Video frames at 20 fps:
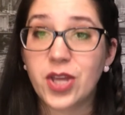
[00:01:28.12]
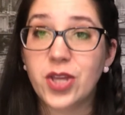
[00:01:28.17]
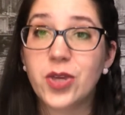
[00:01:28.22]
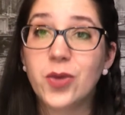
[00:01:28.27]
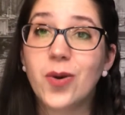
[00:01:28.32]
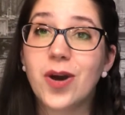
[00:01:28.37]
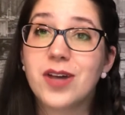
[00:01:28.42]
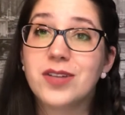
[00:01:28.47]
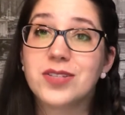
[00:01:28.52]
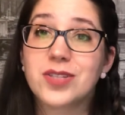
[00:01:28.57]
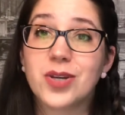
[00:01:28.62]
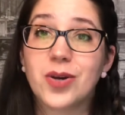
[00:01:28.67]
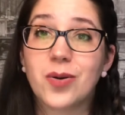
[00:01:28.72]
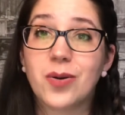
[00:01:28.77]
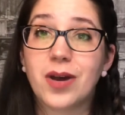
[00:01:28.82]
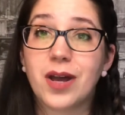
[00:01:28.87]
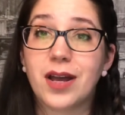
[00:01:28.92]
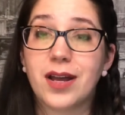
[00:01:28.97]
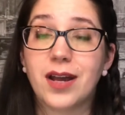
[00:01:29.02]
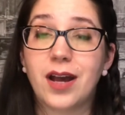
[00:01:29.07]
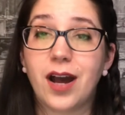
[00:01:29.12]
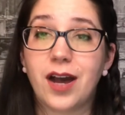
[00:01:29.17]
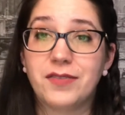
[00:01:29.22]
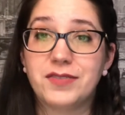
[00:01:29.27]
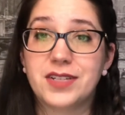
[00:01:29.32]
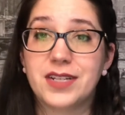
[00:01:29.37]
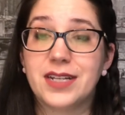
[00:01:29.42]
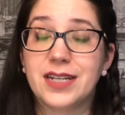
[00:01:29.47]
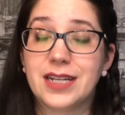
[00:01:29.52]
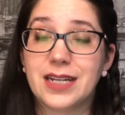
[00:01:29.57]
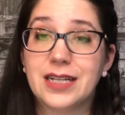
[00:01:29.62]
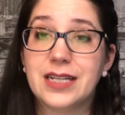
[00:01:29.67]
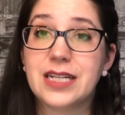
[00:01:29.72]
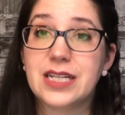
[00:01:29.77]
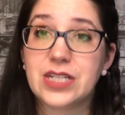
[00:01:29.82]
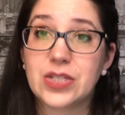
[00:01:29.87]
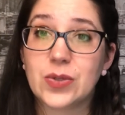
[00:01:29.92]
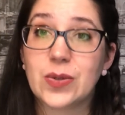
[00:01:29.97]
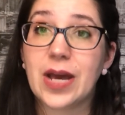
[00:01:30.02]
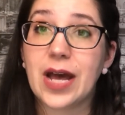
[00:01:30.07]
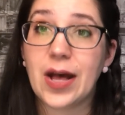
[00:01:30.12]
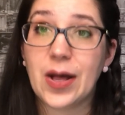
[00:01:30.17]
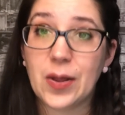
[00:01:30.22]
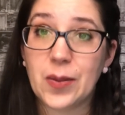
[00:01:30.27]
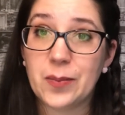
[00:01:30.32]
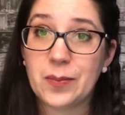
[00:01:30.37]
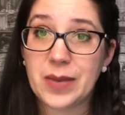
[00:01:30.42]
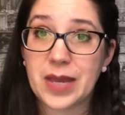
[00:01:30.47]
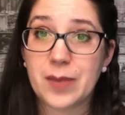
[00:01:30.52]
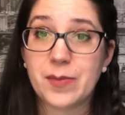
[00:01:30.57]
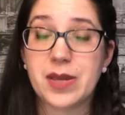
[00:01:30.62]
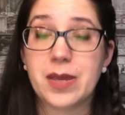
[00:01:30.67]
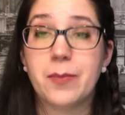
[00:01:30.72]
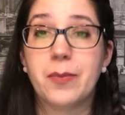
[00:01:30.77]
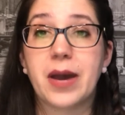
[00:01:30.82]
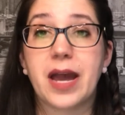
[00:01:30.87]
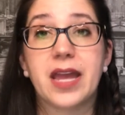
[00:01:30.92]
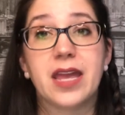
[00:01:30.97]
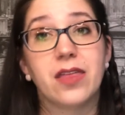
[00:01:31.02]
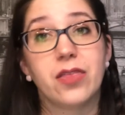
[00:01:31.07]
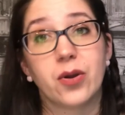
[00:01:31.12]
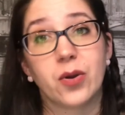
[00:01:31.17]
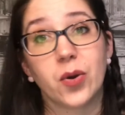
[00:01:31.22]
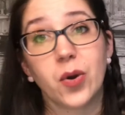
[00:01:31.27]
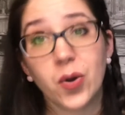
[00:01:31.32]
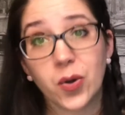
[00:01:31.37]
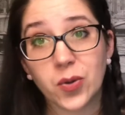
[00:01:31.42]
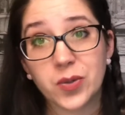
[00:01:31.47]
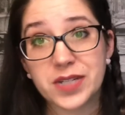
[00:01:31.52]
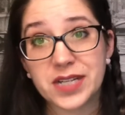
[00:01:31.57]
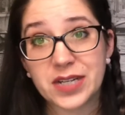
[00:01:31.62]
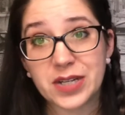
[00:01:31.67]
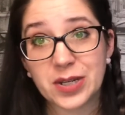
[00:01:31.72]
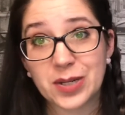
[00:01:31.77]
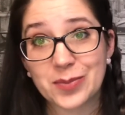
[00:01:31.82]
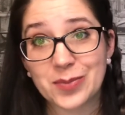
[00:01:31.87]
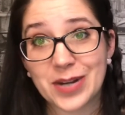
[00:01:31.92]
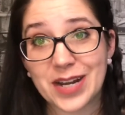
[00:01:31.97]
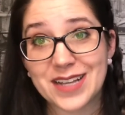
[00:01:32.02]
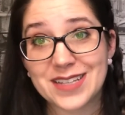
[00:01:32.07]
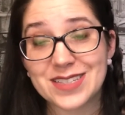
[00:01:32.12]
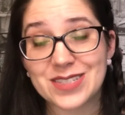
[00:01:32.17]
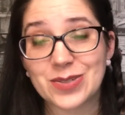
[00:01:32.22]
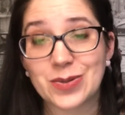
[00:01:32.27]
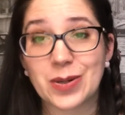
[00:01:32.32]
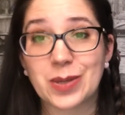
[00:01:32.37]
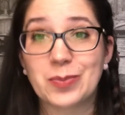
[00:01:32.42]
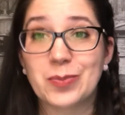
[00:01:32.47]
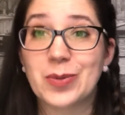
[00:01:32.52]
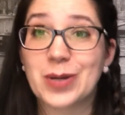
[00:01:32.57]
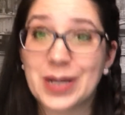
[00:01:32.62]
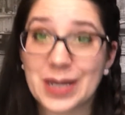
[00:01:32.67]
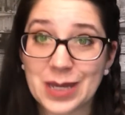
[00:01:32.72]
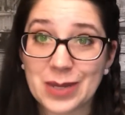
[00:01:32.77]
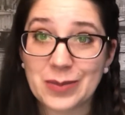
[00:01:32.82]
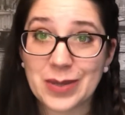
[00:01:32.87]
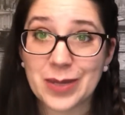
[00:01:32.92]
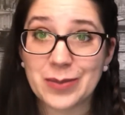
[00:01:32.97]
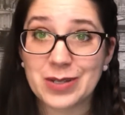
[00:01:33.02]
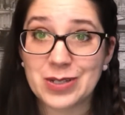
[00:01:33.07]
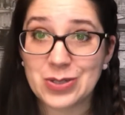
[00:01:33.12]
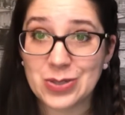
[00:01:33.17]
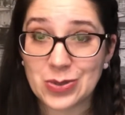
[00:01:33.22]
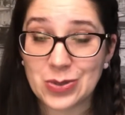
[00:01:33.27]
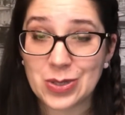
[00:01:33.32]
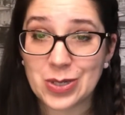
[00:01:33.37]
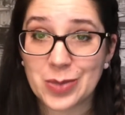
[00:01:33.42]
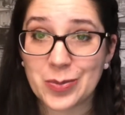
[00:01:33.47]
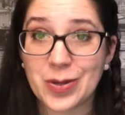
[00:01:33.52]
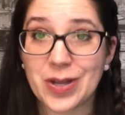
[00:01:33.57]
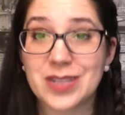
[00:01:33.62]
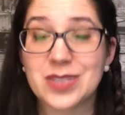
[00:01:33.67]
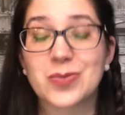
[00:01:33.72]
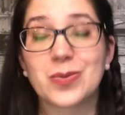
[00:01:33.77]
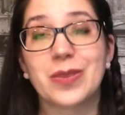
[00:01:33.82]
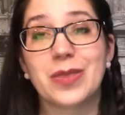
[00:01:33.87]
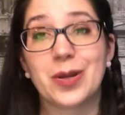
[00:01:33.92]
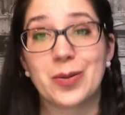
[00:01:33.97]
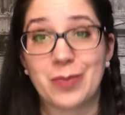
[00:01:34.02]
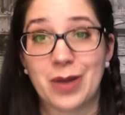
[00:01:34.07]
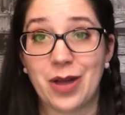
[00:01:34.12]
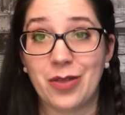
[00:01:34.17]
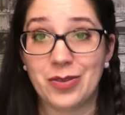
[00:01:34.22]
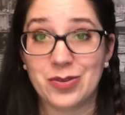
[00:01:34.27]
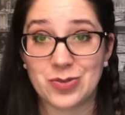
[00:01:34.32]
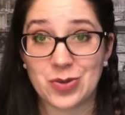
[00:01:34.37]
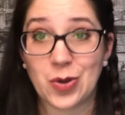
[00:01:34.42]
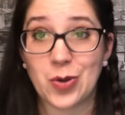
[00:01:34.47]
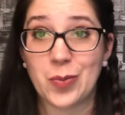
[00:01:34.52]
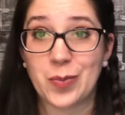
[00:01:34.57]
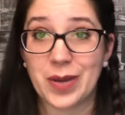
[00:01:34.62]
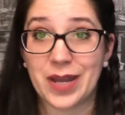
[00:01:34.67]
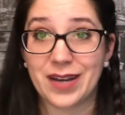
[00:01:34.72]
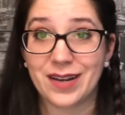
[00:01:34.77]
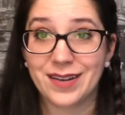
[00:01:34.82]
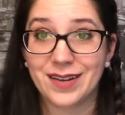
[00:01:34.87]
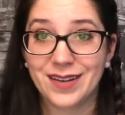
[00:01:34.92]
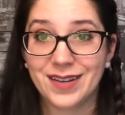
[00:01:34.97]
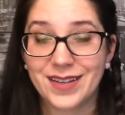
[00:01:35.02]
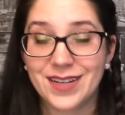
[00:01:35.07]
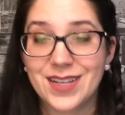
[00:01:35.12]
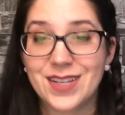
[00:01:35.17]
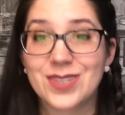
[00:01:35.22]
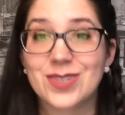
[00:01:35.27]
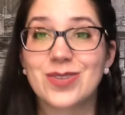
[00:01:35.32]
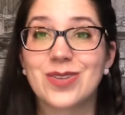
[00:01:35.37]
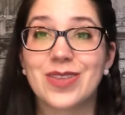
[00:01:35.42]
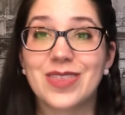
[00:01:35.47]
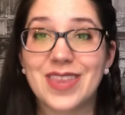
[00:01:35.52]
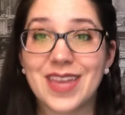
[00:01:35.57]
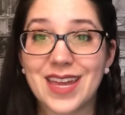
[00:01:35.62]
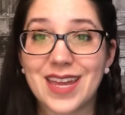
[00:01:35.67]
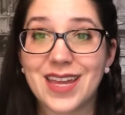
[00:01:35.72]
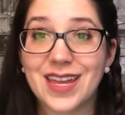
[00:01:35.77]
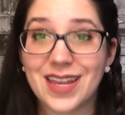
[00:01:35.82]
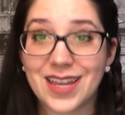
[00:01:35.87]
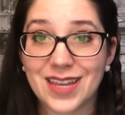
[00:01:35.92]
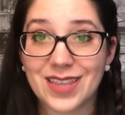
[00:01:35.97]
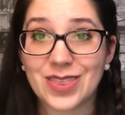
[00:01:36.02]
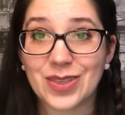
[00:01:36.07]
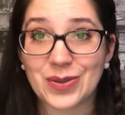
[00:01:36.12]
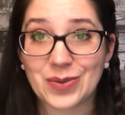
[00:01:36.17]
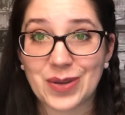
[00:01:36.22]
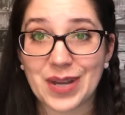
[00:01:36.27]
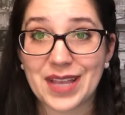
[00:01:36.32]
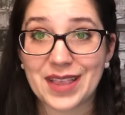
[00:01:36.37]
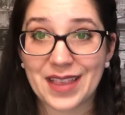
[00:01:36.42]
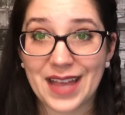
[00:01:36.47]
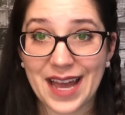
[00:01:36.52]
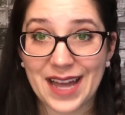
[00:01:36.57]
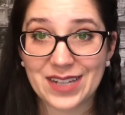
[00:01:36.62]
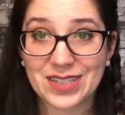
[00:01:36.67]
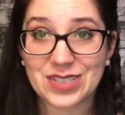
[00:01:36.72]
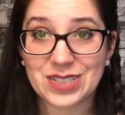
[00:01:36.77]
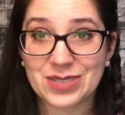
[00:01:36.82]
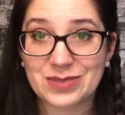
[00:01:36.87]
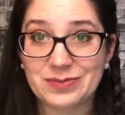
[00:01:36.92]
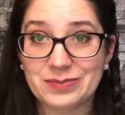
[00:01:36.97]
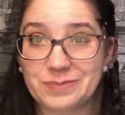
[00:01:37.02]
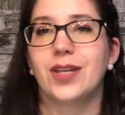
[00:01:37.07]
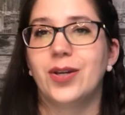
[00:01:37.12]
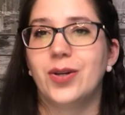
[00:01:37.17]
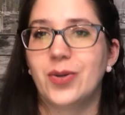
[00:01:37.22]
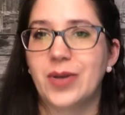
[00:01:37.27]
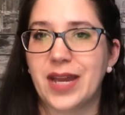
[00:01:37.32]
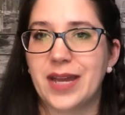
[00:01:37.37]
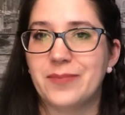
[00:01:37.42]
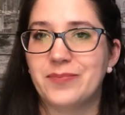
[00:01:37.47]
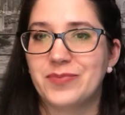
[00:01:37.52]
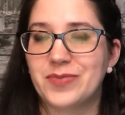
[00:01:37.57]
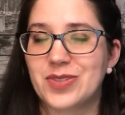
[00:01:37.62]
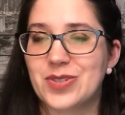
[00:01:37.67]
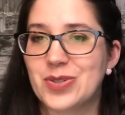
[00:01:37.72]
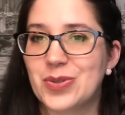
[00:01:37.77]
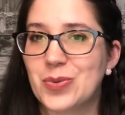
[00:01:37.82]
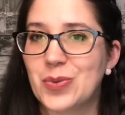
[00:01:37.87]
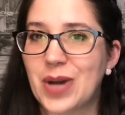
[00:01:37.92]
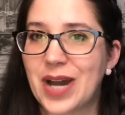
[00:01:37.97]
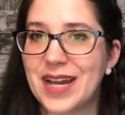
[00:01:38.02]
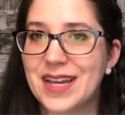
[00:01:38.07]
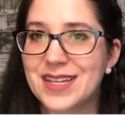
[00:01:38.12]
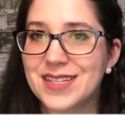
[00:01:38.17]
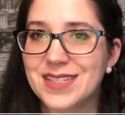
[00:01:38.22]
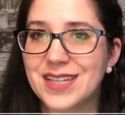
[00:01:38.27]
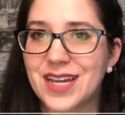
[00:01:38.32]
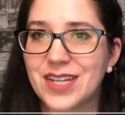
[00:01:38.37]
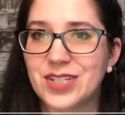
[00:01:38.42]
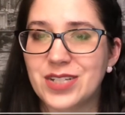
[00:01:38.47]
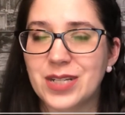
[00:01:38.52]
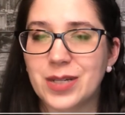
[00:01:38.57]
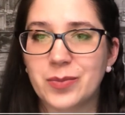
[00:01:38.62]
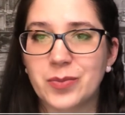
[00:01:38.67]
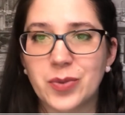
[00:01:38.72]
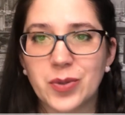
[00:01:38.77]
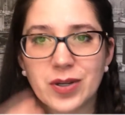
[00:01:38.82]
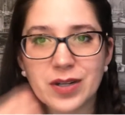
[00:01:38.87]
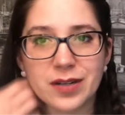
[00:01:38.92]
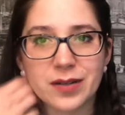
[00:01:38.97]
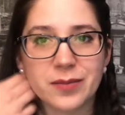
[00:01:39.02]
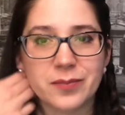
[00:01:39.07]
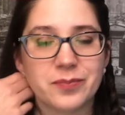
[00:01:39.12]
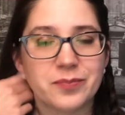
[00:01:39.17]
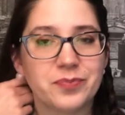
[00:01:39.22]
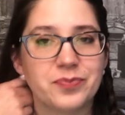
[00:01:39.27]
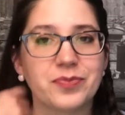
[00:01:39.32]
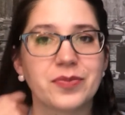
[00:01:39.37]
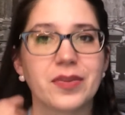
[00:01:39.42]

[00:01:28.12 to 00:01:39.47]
you also often need to help baby by either holding your breast or bringing baby to your breast when their mouth is open so that they can get the right latch. Okay, so why is latching important?